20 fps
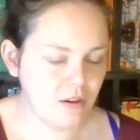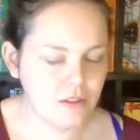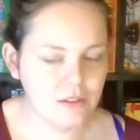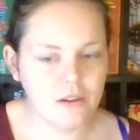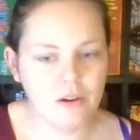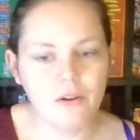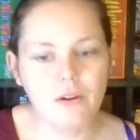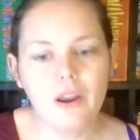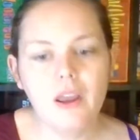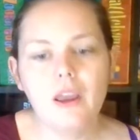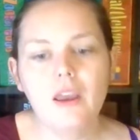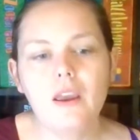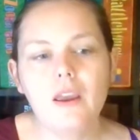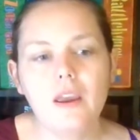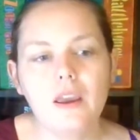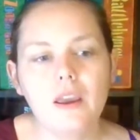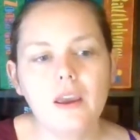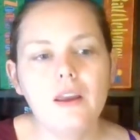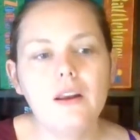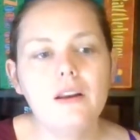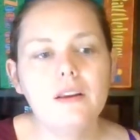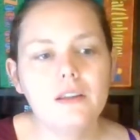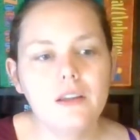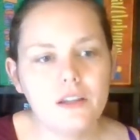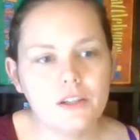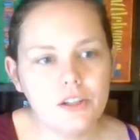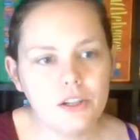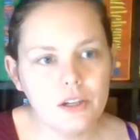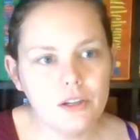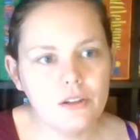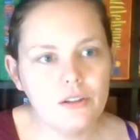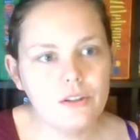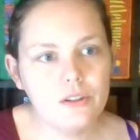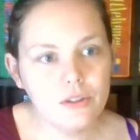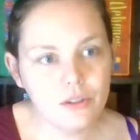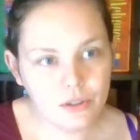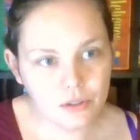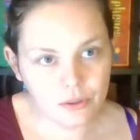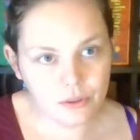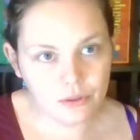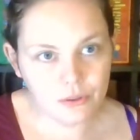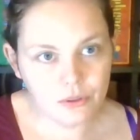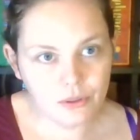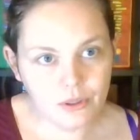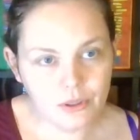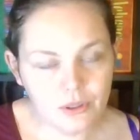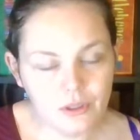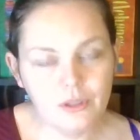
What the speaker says: So in addition to